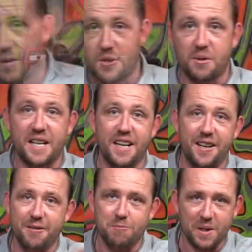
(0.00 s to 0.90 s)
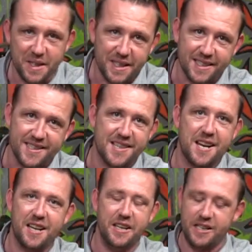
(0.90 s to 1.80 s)
So again, it really doesn't
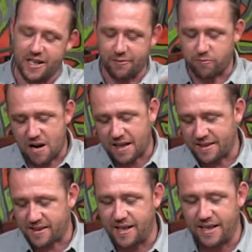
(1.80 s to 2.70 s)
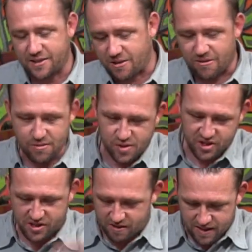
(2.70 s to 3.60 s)
take any kind of rocket science or
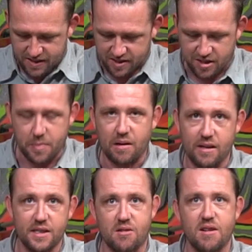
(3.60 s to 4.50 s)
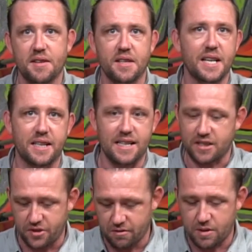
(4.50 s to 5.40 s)
serious experience or anything like that
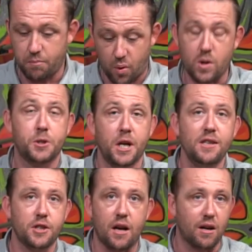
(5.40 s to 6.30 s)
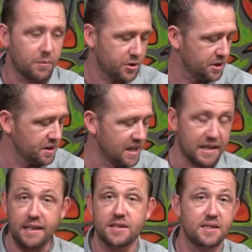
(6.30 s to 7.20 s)
to do a board changeout on a machine
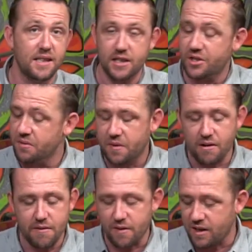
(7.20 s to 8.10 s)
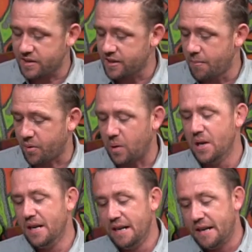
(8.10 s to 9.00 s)
like this. It's actually very, very simple.
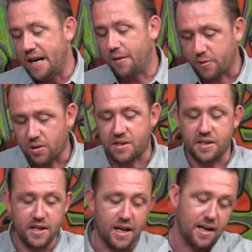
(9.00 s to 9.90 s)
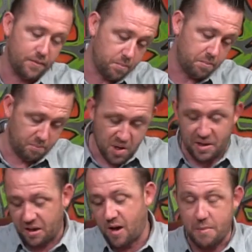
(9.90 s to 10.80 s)
Now, of course, the uh, putting
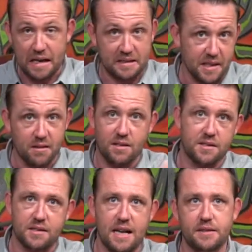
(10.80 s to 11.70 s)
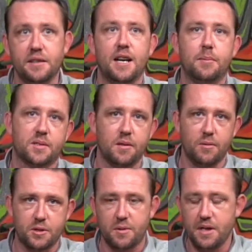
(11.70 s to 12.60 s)
it all back together is exactly the opposite of
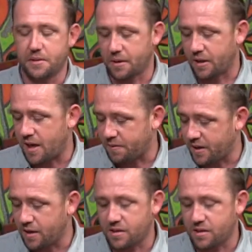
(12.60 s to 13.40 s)
which way you took it off there.